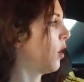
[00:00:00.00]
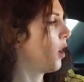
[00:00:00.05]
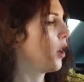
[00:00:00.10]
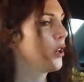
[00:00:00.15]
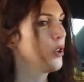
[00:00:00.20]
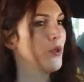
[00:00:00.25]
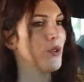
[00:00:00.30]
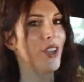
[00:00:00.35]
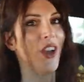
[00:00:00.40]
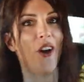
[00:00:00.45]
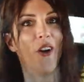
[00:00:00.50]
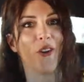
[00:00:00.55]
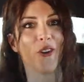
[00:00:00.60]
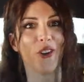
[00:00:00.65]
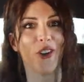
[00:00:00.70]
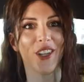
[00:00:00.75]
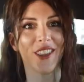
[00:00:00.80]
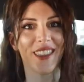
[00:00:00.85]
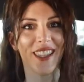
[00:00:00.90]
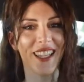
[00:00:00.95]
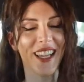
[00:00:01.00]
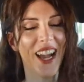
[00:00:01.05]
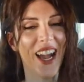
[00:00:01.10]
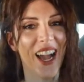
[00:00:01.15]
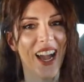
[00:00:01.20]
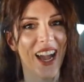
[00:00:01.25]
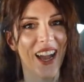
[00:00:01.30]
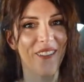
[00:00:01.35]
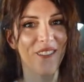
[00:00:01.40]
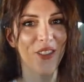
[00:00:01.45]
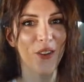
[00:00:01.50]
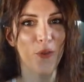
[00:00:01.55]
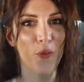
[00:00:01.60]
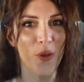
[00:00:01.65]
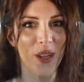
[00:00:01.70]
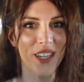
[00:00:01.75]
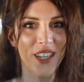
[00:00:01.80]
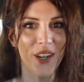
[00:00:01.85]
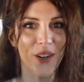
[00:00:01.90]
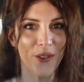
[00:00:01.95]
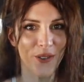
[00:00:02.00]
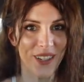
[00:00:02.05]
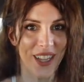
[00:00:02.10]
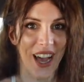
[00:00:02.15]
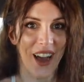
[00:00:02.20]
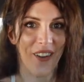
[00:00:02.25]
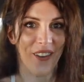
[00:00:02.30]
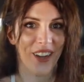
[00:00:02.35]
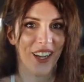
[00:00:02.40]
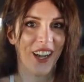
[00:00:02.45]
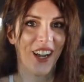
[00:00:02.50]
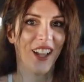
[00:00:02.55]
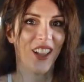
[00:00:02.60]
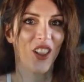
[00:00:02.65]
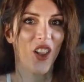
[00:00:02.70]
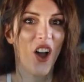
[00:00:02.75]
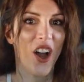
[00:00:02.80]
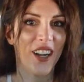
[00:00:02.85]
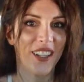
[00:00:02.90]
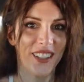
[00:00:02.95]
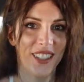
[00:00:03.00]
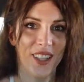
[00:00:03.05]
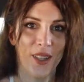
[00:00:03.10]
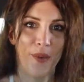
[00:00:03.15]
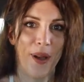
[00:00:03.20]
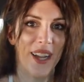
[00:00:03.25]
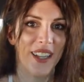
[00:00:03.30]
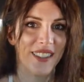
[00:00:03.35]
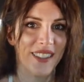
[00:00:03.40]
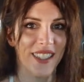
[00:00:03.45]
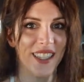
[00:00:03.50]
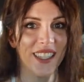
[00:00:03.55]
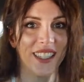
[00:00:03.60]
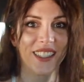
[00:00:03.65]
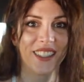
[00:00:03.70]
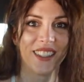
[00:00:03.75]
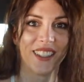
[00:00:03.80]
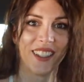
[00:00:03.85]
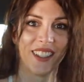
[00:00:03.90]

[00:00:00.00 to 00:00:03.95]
Are you? Good thing I have the window down. I got locked in the back seat.